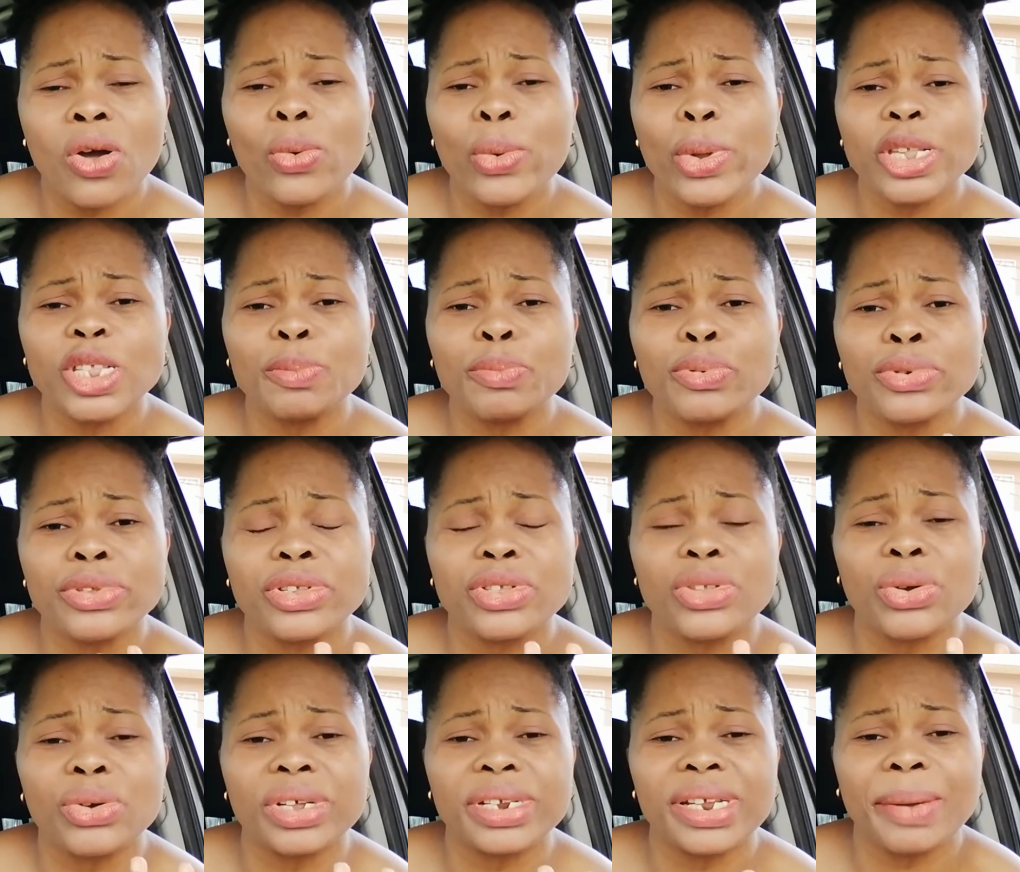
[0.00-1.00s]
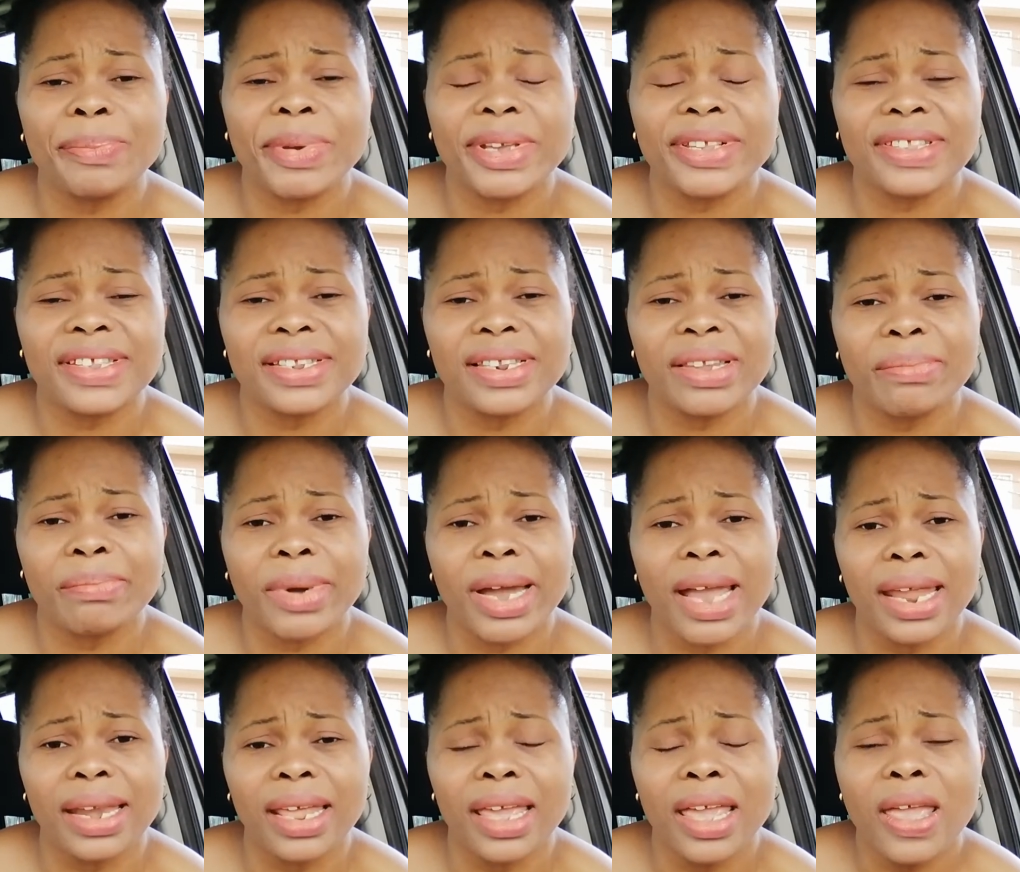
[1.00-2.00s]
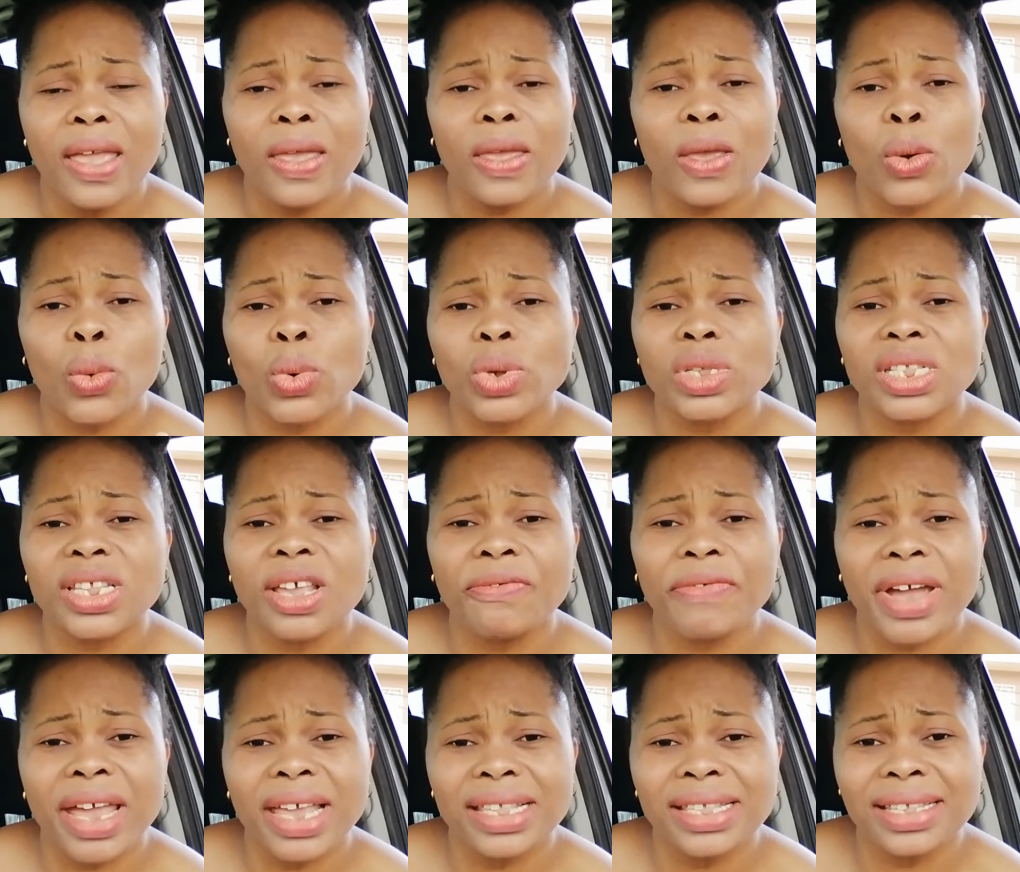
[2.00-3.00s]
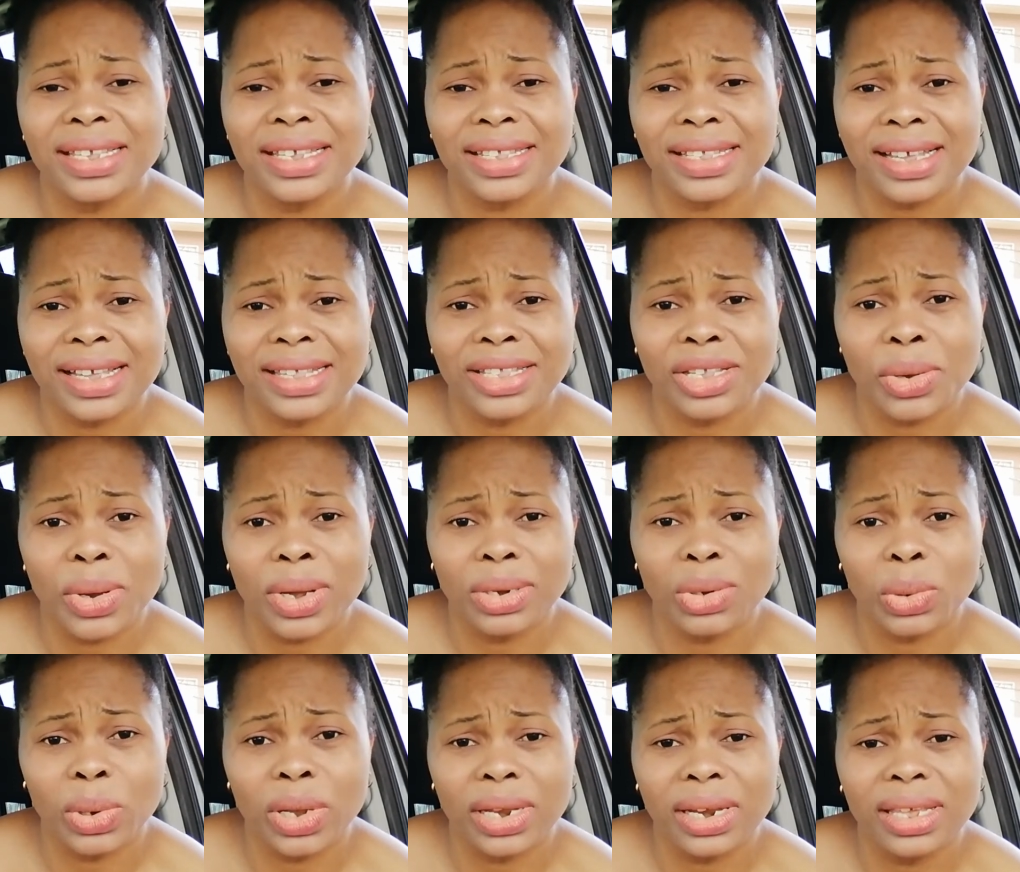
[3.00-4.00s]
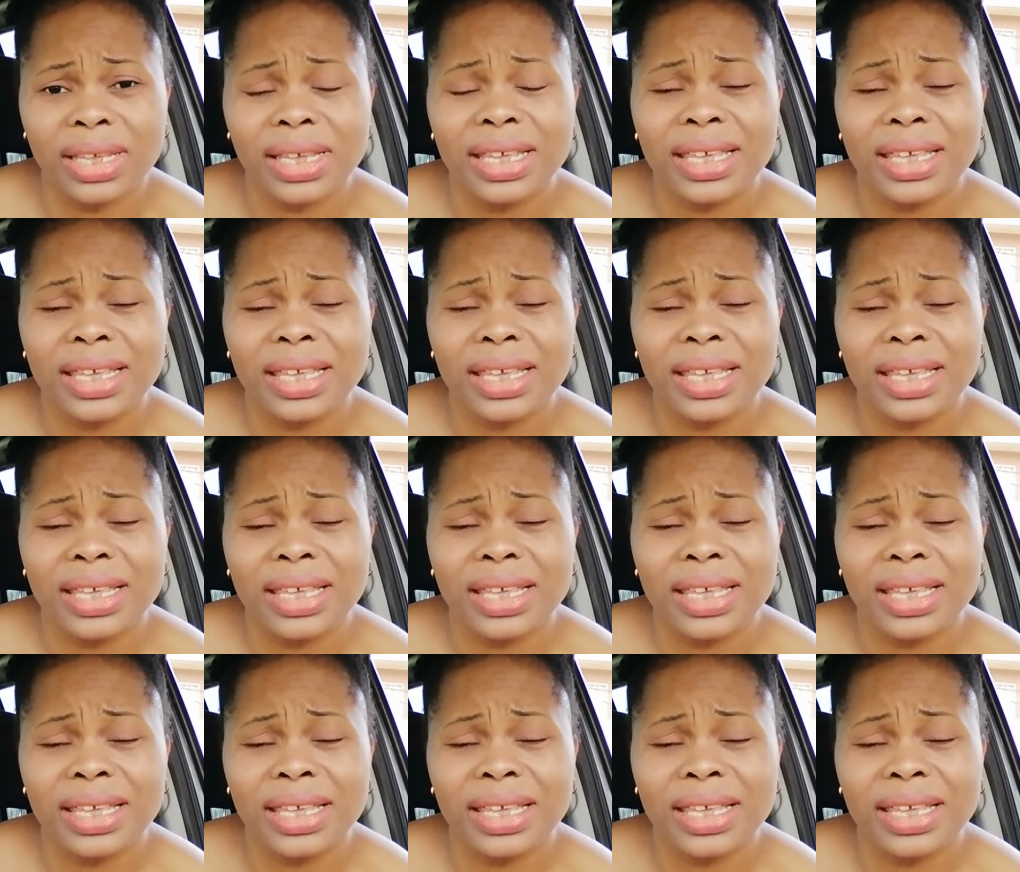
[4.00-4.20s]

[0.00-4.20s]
Always put the other person in mind in whatever it is that you are doing.